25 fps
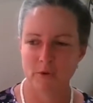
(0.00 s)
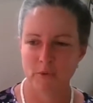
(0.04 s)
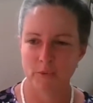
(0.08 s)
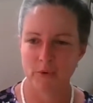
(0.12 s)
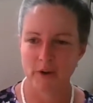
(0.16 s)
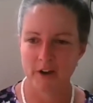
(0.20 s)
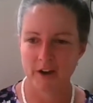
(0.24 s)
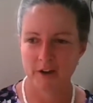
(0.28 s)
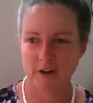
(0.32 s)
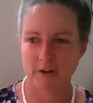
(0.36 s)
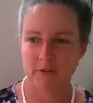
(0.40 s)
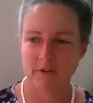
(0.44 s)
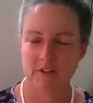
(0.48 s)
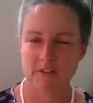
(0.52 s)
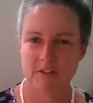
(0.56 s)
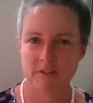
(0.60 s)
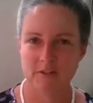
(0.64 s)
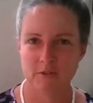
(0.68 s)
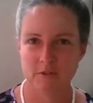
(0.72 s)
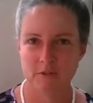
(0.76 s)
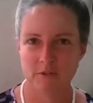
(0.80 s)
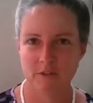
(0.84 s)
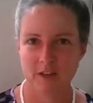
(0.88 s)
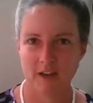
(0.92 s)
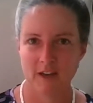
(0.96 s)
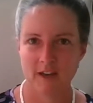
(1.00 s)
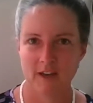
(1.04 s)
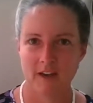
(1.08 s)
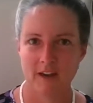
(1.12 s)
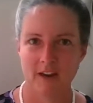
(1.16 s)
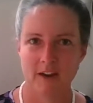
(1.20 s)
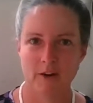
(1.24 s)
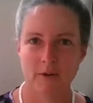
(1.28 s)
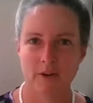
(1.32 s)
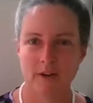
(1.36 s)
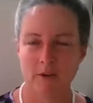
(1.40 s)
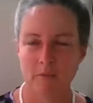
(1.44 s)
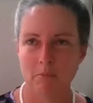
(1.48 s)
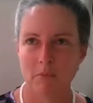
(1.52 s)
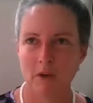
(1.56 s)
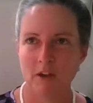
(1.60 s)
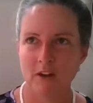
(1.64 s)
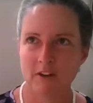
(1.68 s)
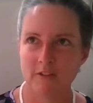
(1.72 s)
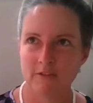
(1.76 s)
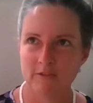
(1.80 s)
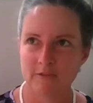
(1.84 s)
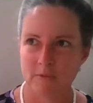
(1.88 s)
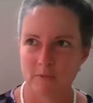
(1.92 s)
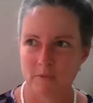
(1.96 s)
Well, how do I do that? How do I get money
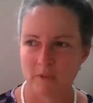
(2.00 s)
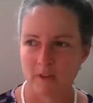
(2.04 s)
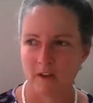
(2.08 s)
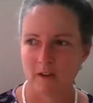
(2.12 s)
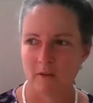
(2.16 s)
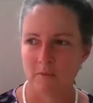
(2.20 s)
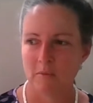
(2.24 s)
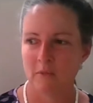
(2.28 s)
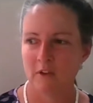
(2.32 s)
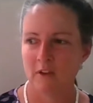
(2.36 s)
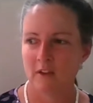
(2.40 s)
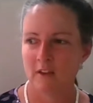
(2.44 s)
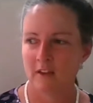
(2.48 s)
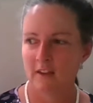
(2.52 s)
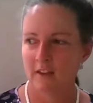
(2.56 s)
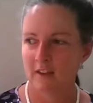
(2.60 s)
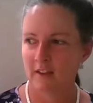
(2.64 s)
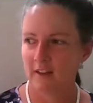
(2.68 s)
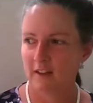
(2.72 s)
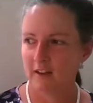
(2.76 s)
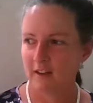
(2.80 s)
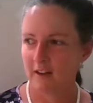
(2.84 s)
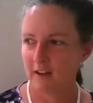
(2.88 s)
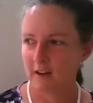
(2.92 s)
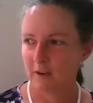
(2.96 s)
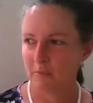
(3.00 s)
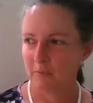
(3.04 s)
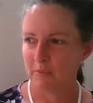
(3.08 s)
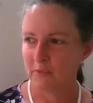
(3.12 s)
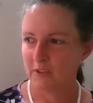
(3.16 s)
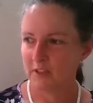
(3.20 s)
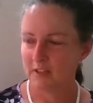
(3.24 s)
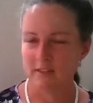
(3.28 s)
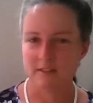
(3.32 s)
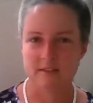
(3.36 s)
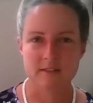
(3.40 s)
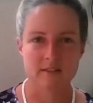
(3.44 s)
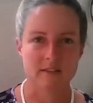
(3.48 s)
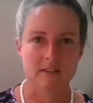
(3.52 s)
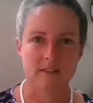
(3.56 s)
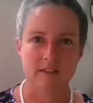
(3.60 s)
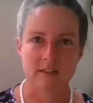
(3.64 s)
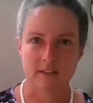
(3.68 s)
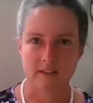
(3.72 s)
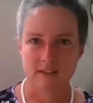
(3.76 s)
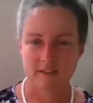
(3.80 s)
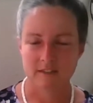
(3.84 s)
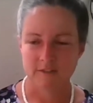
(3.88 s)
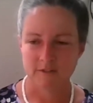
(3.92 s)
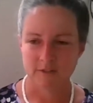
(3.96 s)
from them
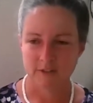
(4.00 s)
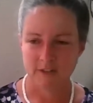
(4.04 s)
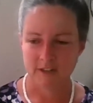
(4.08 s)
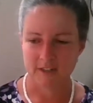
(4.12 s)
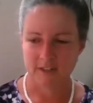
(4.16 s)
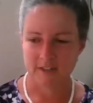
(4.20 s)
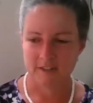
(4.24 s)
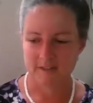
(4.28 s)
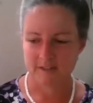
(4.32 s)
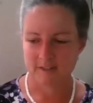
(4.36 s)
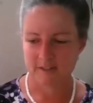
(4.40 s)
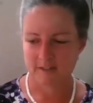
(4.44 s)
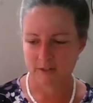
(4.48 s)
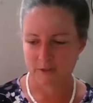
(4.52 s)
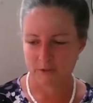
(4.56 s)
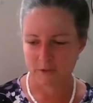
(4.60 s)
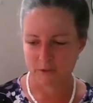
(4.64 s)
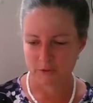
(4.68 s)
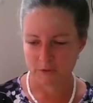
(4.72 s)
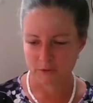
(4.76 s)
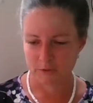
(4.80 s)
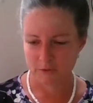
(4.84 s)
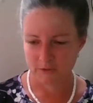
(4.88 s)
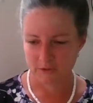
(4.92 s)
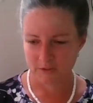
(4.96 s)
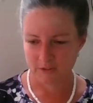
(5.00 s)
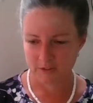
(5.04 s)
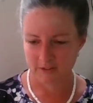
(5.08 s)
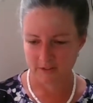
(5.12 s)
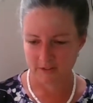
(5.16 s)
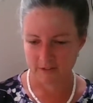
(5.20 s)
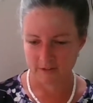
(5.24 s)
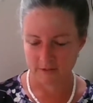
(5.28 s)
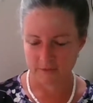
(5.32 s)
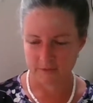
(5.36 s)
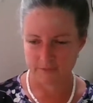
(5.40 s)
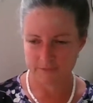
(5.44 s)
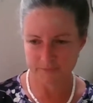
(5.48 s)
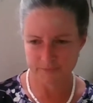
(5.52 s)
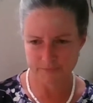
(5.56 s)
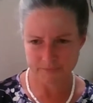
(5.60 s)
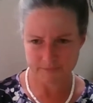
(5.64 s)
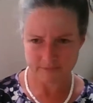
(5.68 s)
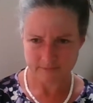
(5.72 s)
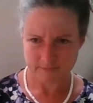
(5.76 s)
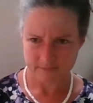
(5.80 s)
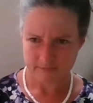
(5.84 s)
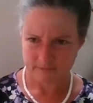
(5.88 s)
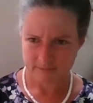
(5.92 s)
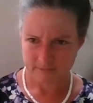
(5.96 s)
easily, right? So,
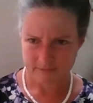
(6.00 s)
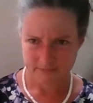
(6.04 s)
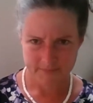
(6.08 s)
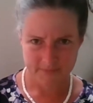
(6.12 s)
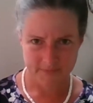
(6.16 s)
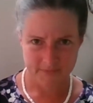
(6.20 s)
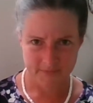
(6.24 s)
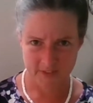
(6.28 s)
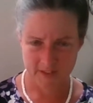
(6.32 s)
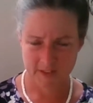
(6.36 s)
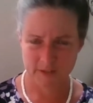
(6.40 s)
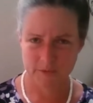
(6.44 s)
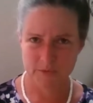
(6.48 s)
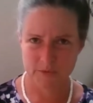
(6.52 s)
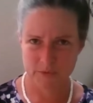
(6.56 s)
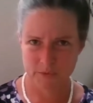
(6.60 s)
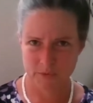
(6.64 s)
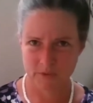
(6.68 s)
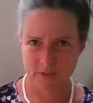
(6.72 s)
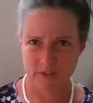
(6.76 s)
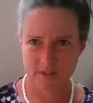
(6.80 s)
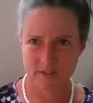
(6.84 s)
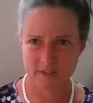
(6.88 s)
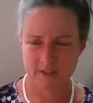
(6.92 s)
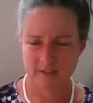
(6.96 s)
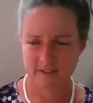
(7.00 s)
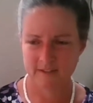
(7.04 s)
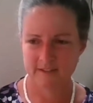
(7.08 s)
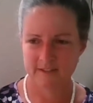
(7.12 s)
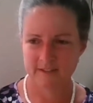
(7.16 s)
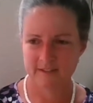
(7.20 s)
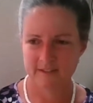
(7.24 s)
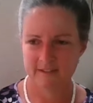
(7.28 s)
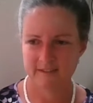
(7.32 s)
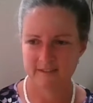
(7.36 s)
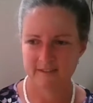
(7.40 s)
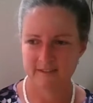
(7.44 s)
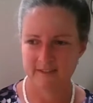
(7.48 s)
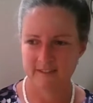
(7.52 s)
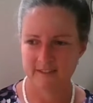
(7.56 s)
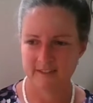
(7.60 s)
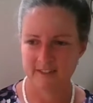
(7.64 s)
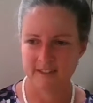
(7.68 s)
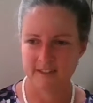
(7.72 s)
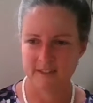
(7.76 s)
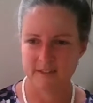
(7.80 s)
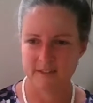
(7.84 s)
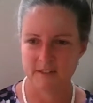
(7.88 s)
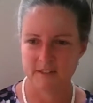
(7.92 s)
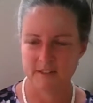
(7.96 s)
it was really
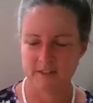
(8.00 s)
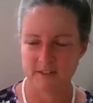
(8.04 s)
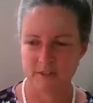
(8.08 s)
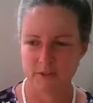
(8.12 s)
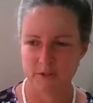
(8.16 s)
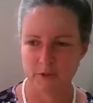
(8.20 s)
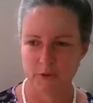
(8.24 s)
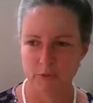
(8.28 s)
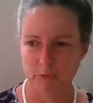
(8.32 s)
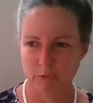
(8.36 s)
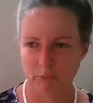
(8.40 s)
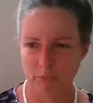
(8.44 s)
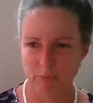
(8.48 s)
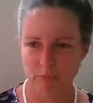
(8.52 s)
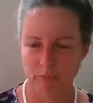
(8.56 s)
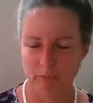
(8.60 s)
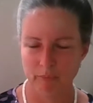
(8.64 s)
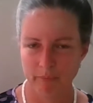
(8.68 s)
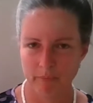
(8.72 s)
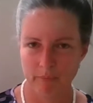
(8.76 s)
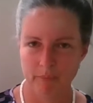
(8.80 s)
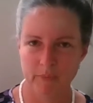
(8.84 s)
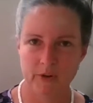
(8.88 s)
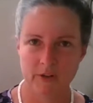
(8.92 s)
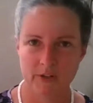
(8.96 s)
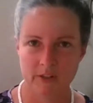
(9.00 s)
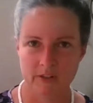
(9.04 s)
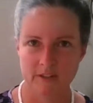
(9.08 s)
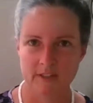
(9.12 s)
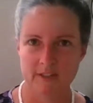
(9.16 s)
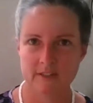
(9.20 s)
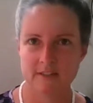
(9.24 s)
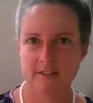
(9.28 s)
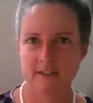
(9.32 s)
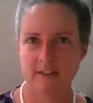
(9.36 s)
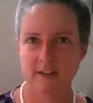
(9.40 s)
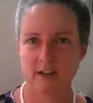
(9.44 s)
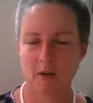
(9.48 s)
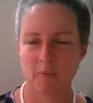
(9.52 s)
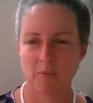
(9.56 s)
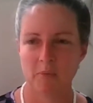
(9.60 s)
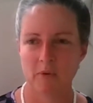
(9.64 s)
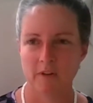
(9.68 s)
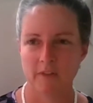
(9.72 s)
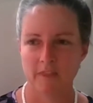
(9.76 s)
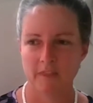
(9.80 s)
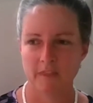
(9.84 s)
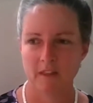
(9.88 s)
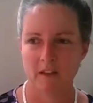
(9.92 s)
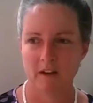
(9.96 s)
easy to put a listing up
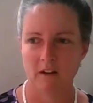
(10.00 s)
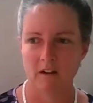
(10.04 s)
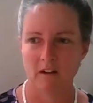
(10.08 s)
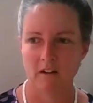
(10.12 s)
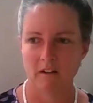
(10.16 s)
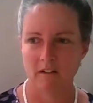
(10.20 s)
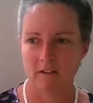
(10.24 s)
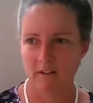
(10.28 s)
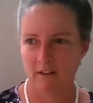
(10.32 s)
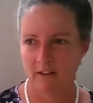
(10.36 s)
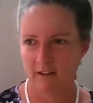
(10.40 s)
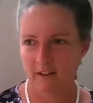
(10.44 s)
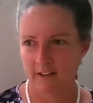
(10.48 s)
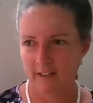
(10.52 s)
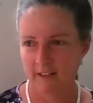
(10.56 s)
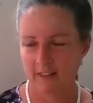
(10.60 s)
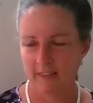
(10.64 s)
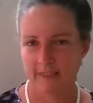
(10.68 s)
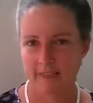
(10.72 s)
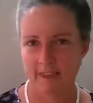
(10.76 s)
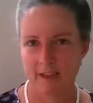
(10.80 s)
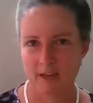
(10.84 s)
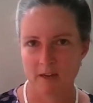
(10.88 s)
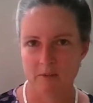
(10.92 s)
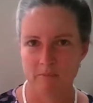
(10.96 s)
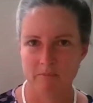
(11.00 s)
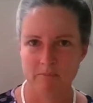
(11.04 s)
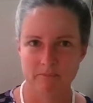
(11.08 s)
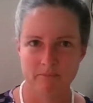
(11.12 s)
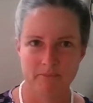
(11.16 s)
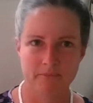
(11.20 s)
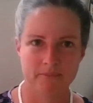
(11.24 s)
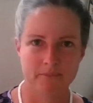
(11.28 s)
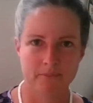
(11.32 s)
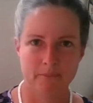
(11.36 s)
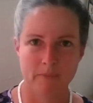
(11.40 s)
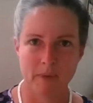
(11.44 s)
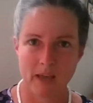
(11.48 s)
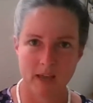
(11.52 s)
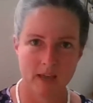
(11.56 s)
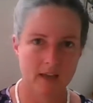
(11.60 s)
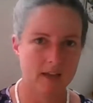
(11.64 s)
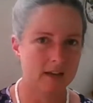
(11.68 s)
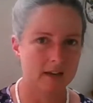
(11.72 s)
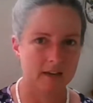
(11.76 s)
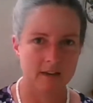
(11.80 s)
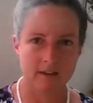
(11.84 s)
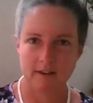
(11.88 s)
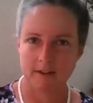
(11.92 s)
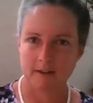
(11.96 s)
on there. They pay
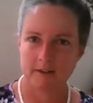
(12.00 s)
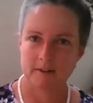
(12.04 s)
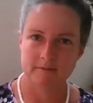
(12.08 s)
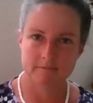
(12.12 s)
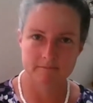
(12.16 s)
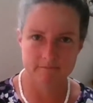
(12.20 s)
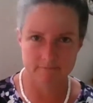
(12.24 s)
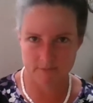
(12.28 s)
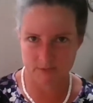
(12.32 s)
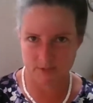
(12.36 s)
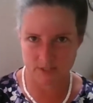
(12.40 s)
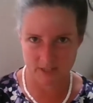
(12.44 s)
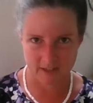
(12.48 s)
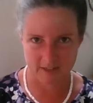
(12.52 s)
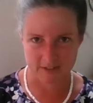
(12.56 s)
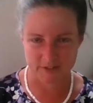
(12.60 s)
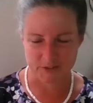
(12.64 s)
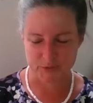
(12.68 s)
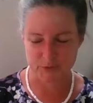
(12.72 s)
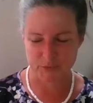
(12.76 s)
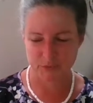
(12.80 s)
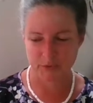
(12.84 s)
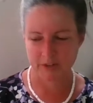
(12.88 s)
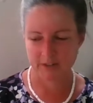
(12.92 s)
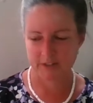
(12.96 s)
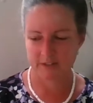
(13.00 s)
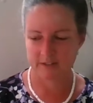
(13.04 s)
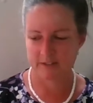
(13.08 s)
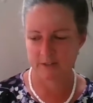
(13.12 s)
and I send, right?